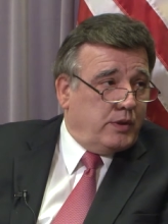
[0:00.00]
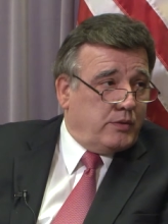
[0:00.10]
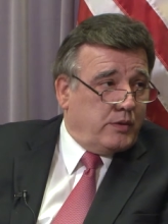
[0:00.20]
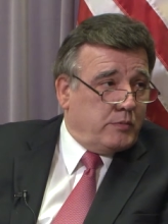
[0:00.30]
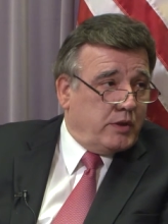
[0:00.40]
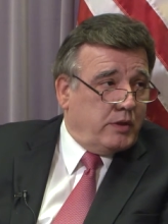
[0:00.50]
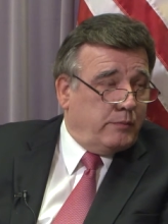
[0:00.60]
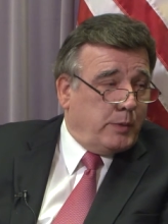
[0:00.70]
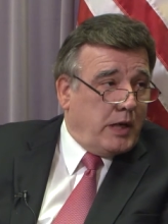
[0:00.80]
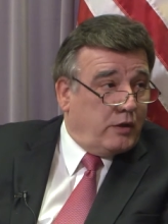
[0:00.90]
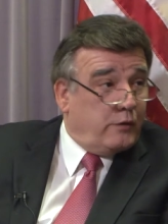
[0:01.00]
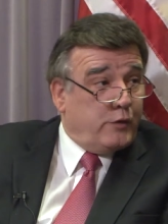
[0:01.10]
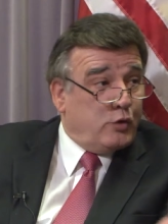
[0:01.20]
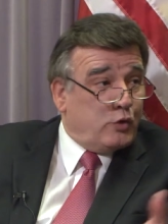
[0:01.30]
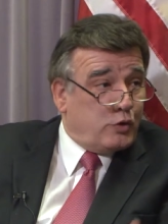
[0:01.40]
in terms of their
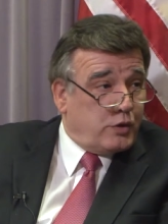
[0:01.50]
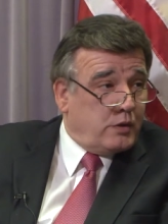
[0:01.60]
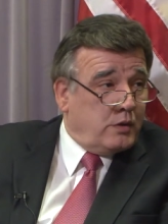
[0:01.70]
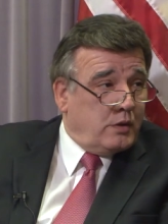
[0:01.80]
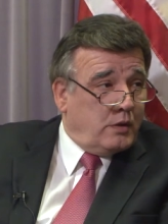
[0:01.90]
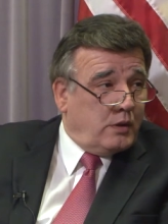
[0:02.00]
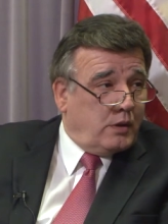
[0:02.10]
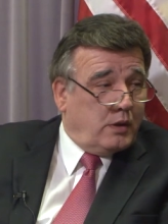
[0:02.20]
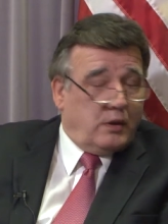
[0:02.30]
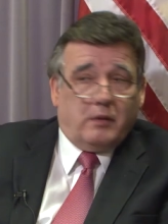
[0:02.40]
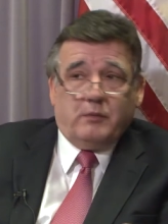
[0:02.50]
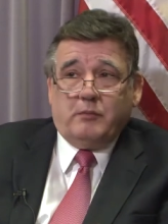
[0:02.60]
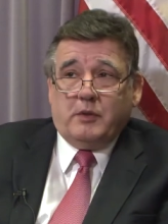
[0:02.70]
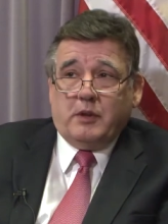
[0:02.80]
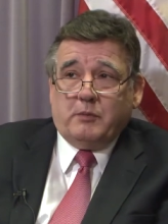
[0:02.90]
biofuels,
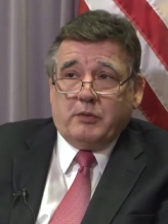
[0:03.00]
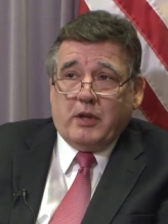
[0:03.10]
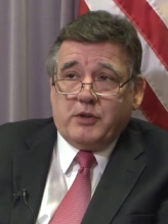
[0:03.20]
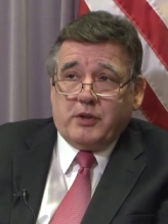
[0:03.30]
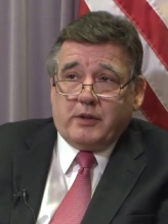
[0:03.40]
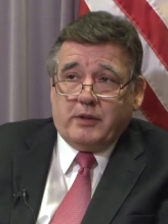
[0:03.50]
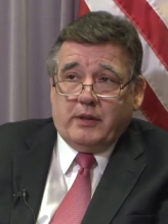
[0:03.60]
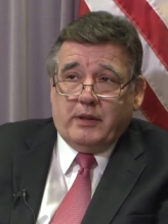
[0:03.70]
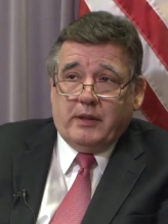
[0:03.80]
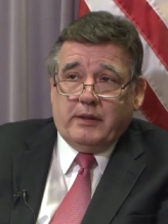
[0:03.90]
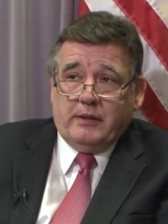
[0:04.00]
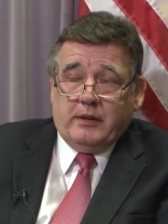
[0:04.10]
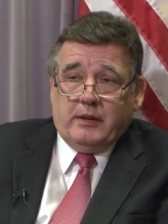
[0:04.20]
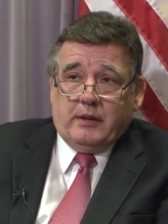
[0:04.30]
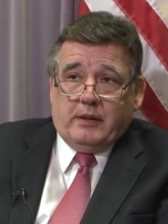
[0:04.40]
project. And
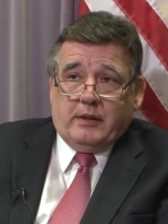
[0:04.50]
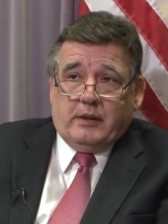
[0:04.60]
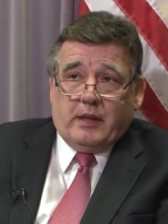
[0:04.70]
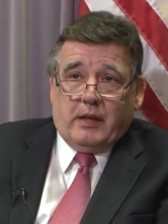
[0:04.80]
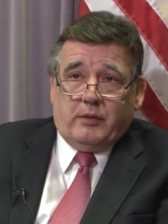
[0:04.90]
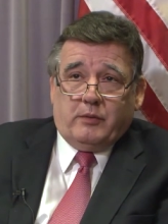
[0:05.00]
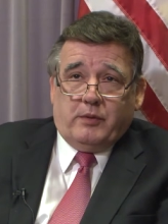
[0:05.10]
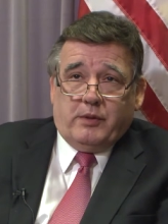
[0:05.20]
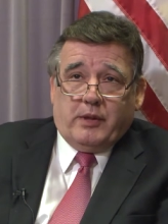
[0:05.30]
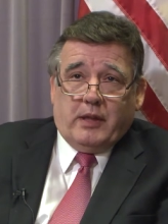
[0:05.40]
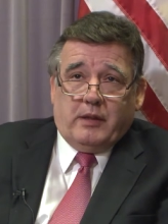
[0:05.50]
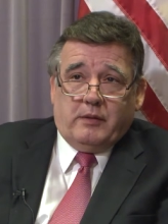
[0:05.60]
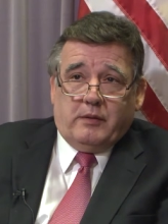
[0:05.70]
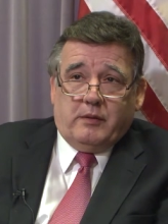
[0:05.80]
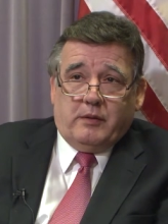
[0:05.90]
now that
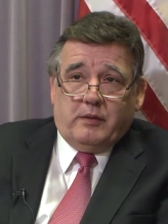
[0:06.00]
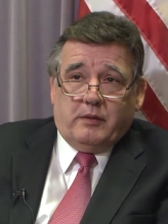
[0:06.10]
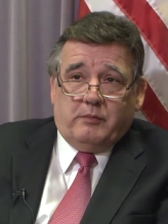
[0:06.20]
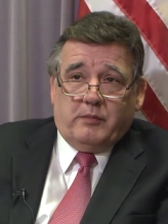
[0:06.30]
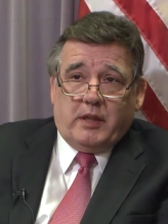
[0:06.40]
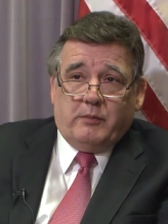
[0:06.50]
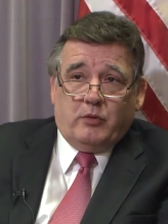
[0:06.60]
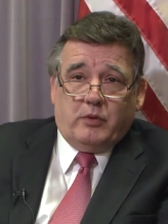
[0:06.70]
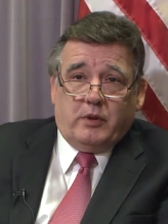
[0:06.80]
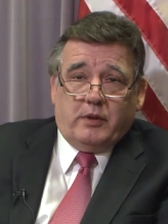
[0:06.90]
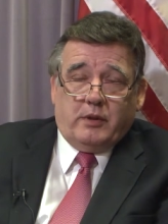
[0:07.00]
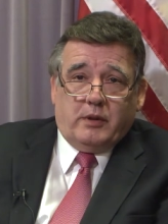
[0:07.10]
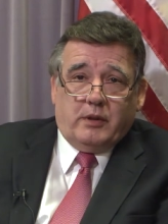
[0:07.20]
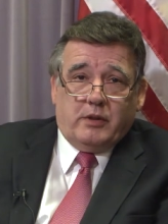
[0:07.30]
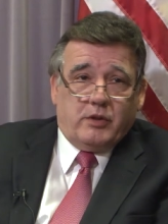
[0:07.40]
many more
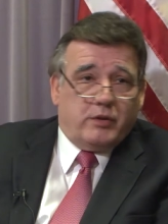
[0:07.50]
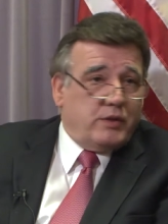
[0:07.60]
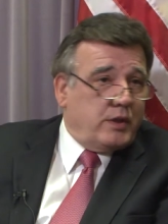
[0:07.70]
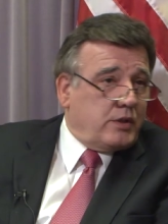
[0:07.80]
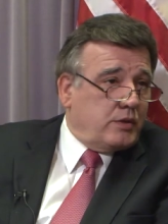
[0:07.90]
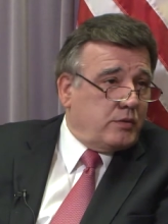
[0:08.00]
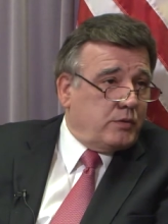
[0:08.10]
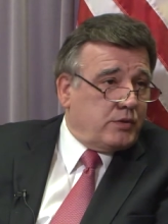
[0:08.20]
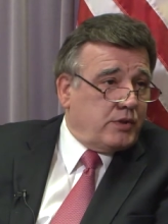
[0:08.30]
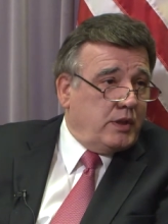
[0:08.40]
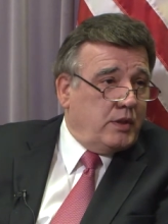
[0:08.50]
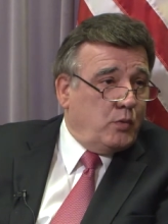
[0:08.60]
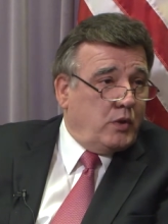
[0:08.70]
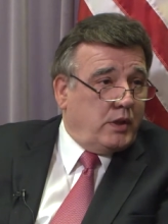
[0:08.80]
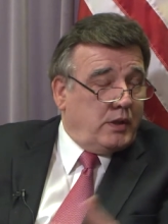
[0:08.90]
jurisdictions will see
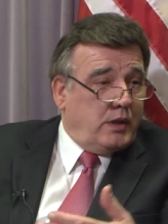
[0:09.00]
what